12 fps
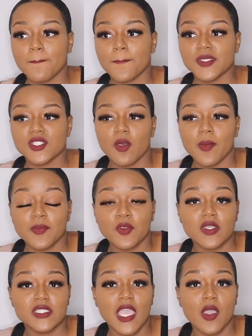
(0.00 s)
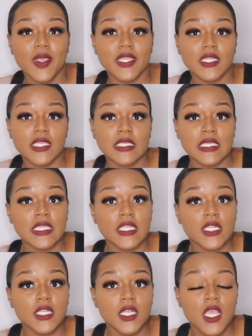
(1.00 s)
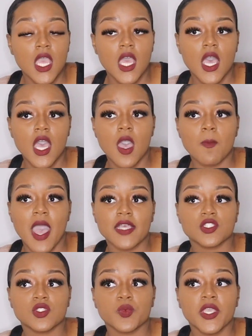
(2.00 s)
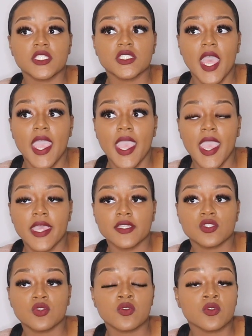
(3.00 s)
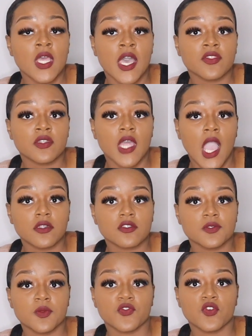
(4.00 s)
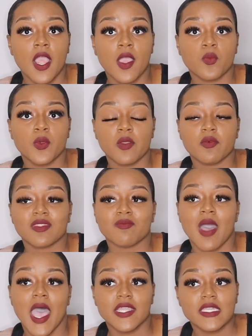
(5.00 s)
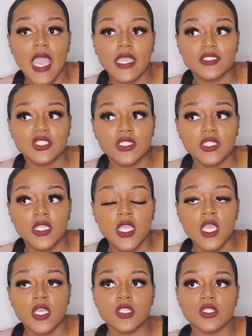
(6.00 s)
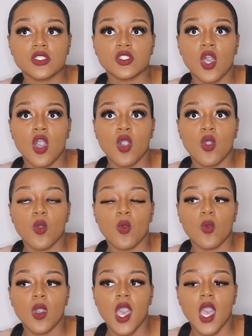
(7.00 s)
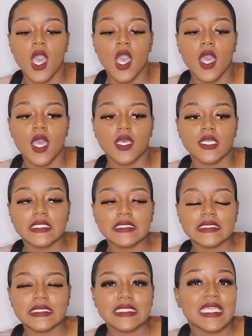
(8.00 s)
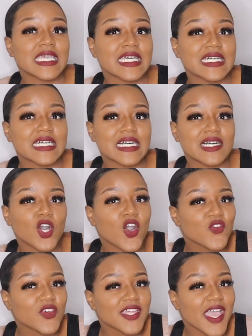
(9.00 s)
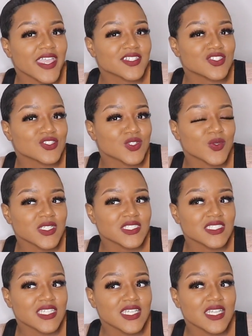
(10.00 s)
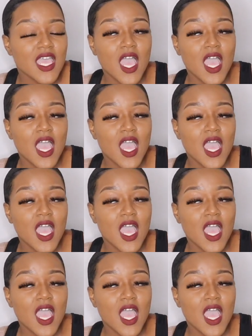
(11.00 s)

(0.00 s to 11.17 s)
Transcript: So maybe you could say I waited a year. I switched. I had 2 other doctors before I went with my doctor. So yeah, hopefully I answered your question.